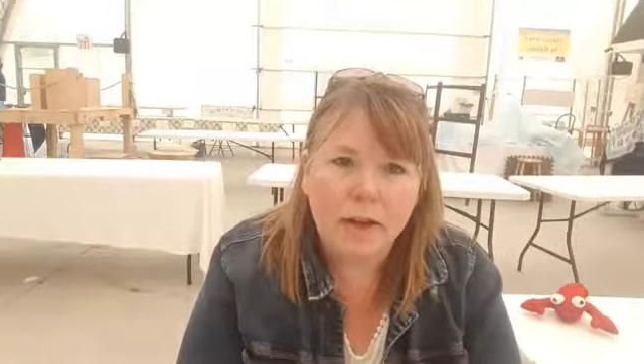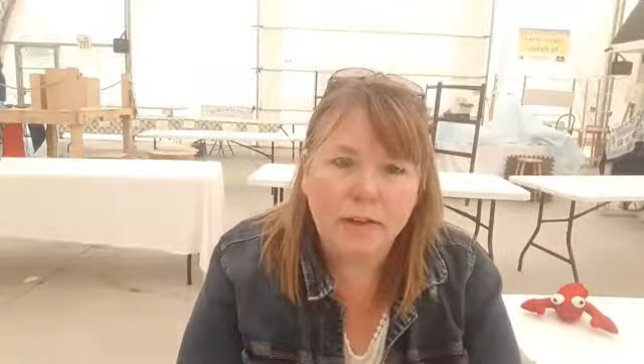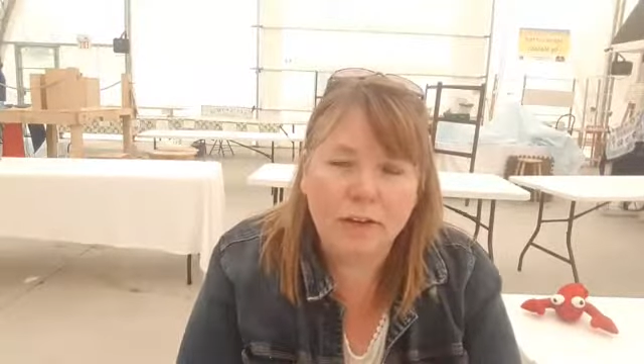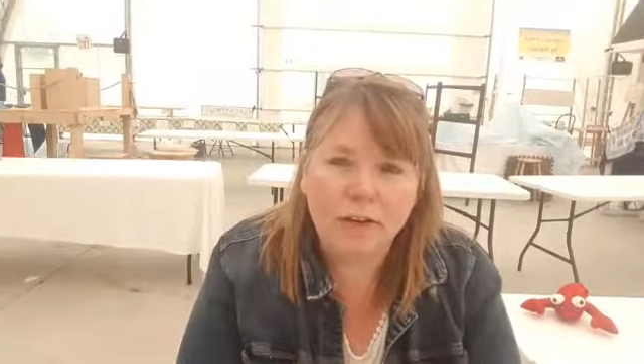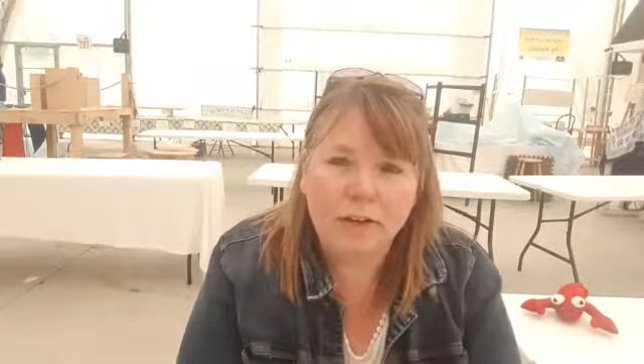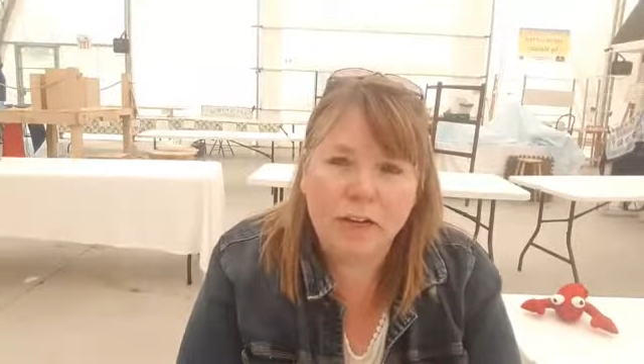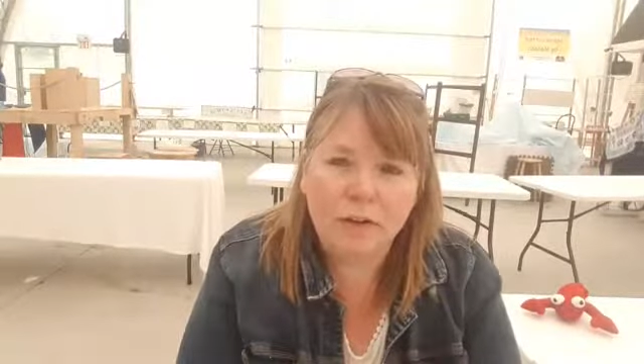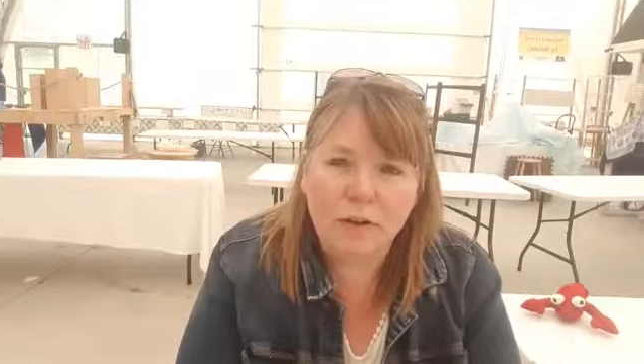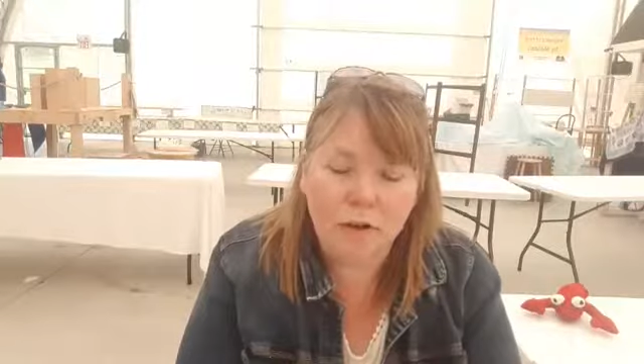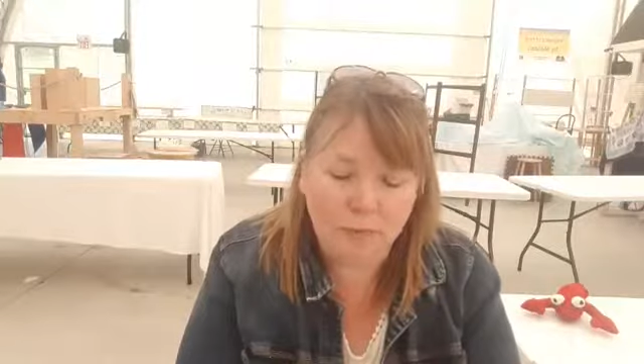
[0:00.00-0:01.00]
The New
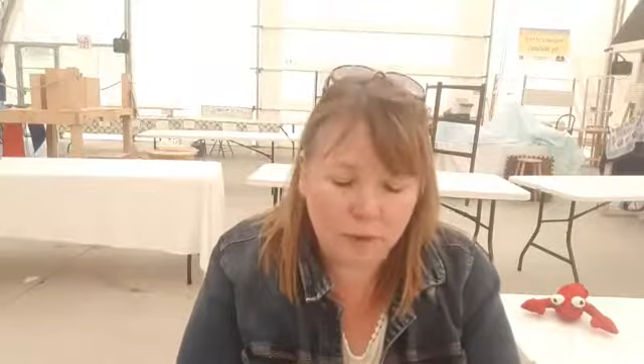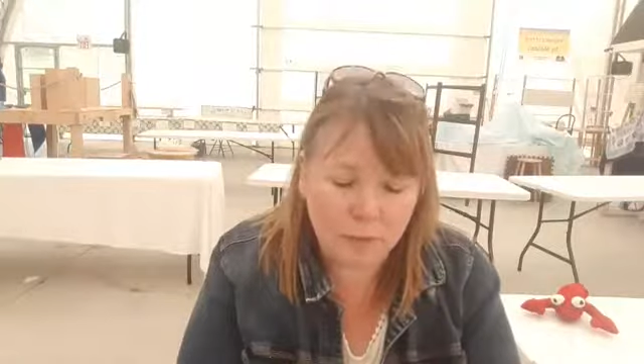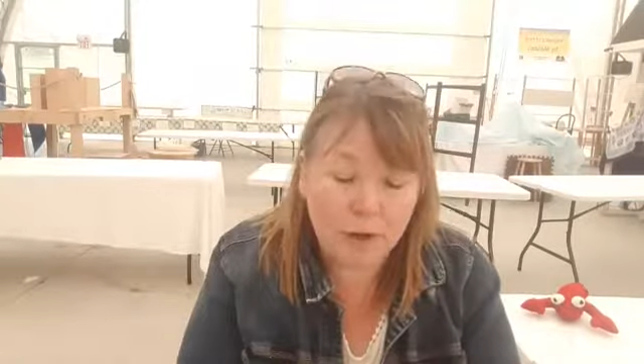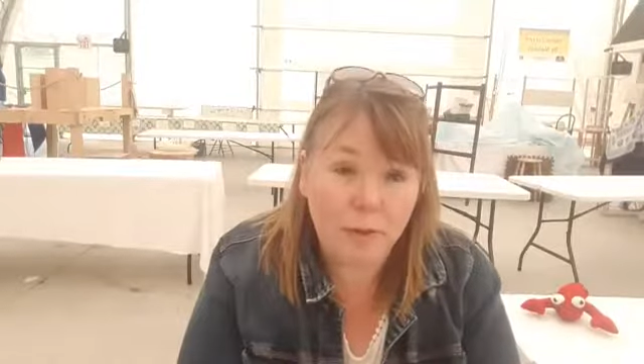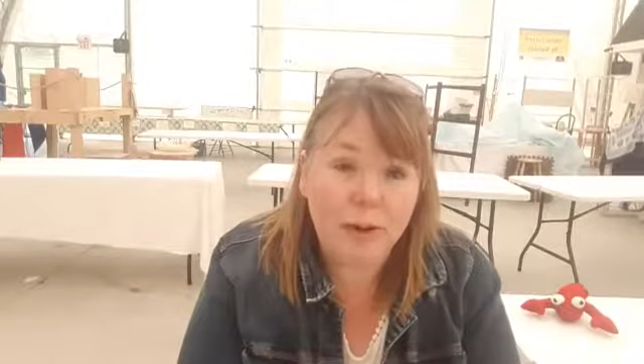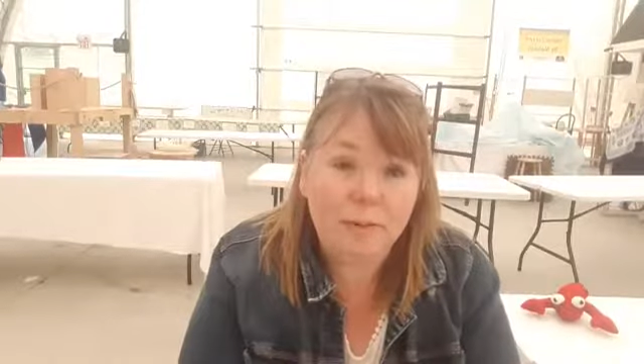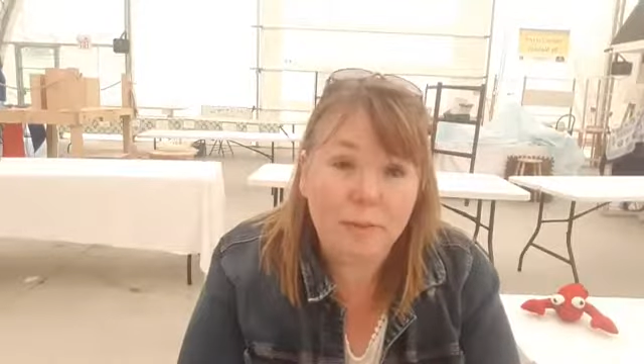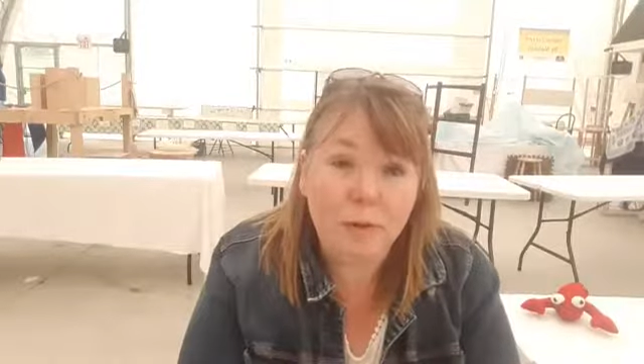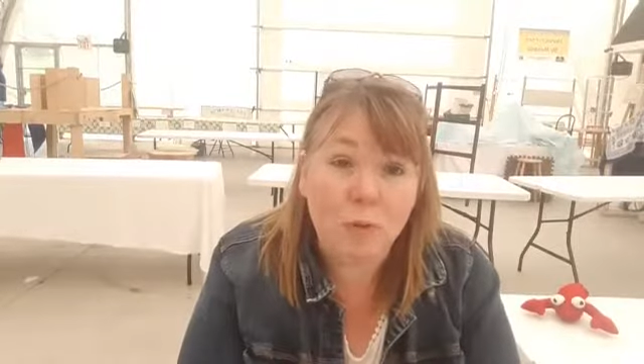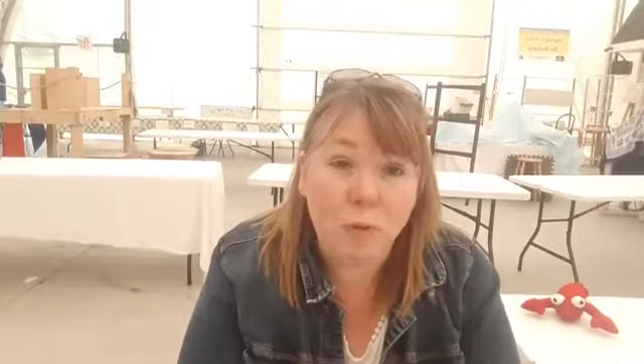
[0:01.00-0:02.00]
Glasgow Farmers Market, we have
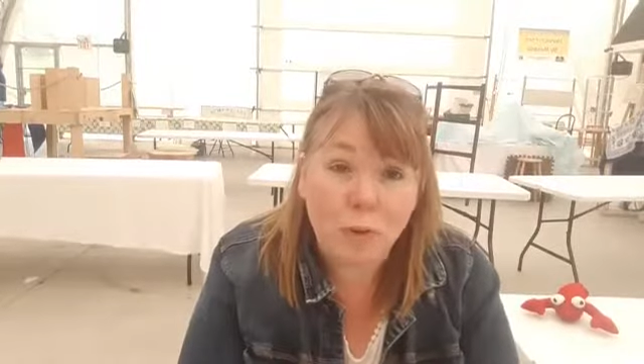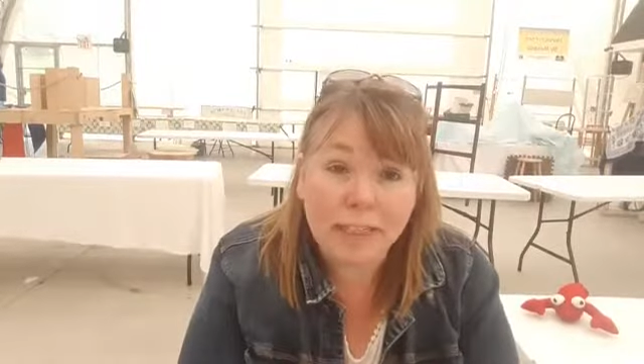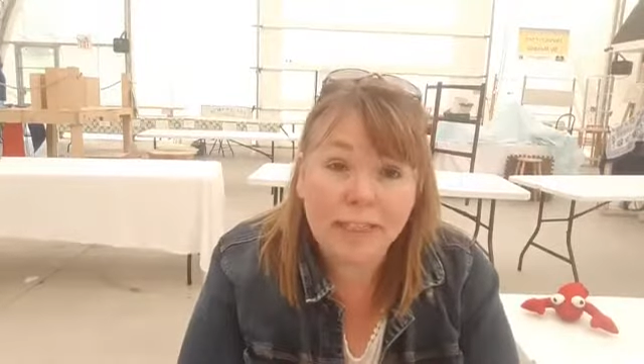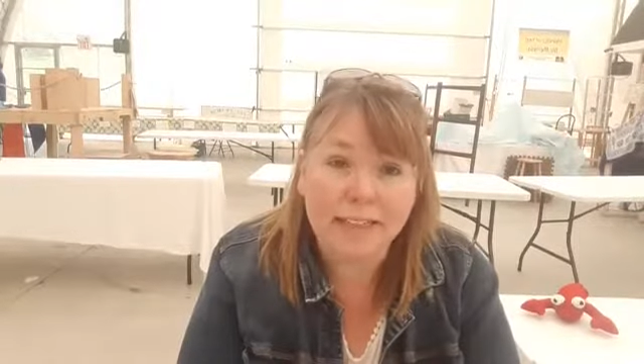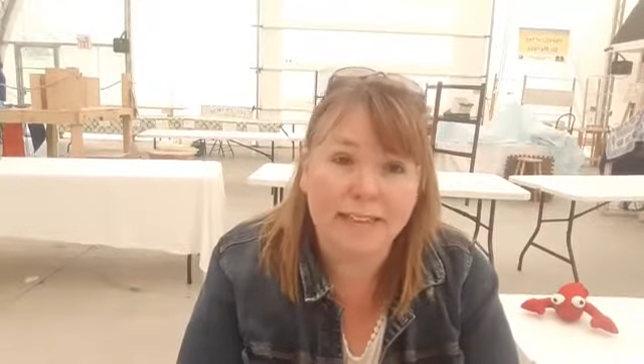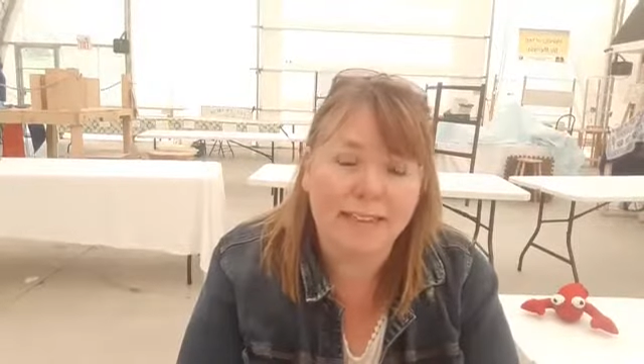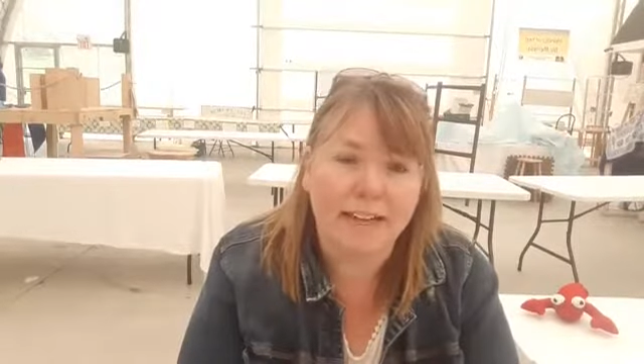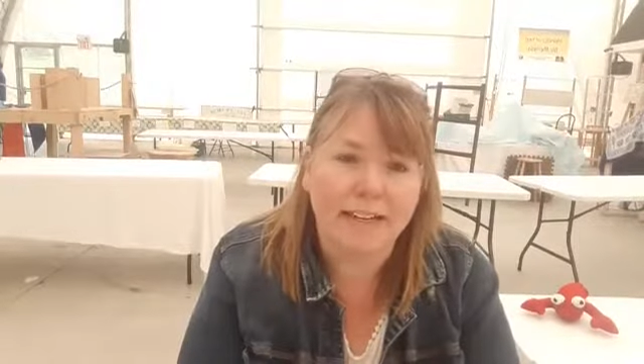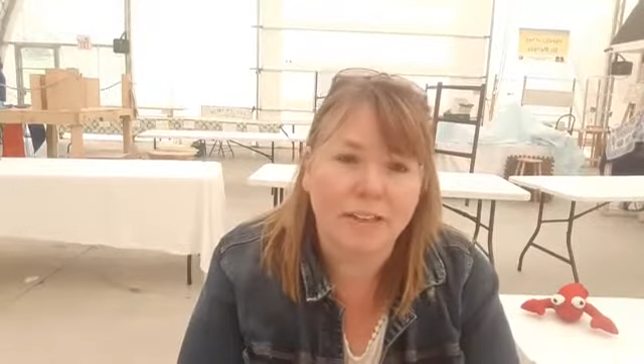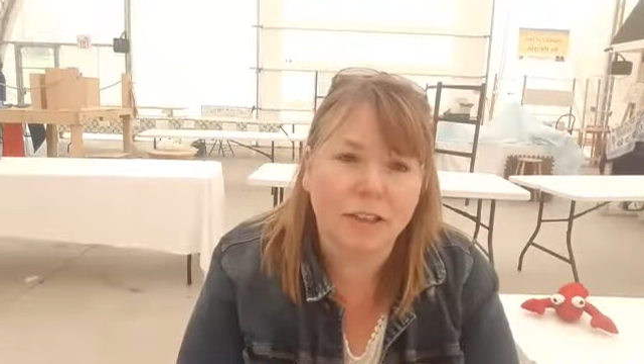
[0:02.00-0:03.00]
something really
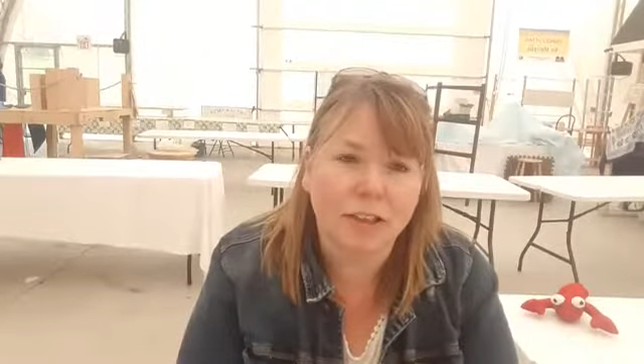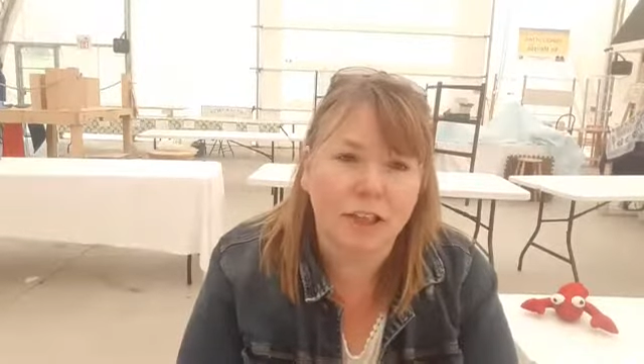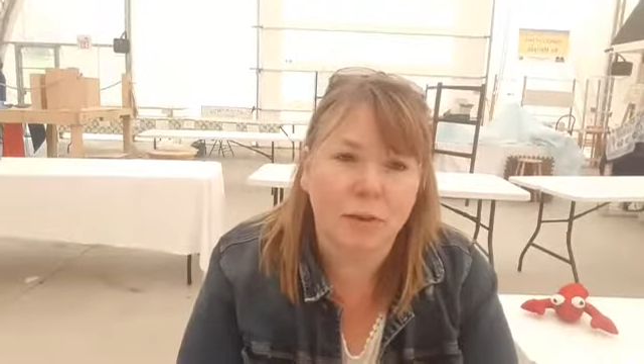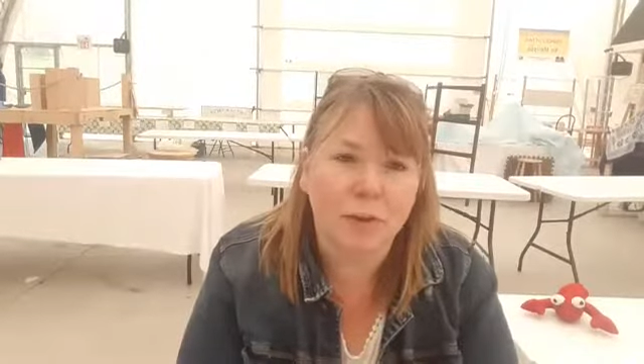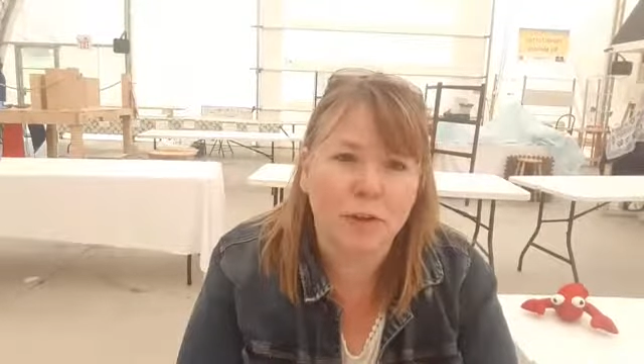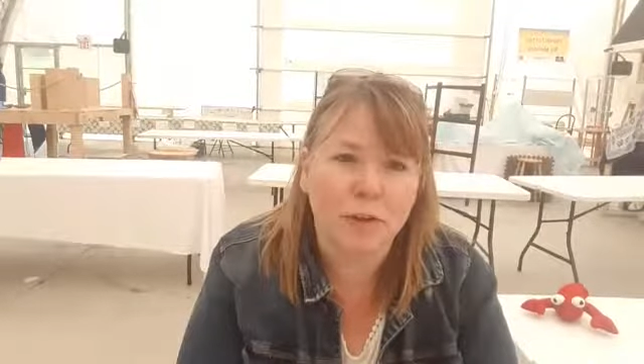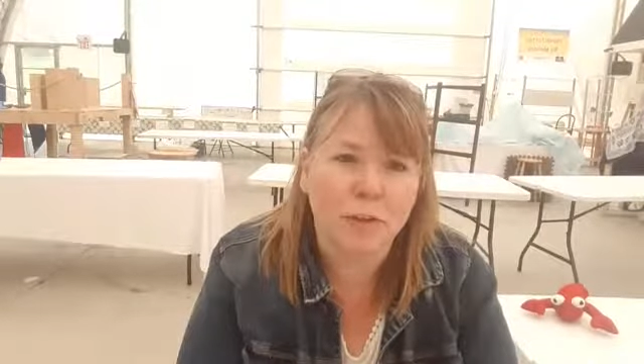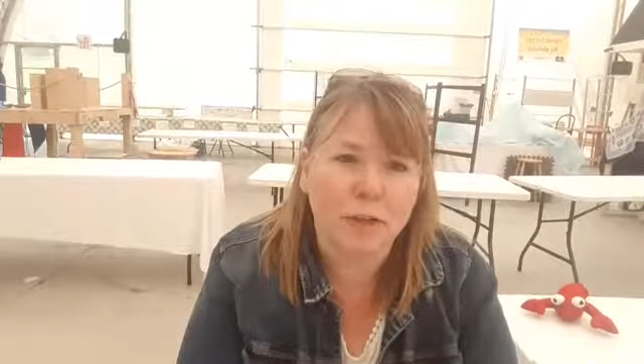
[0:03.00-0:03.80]
exciting to share with you,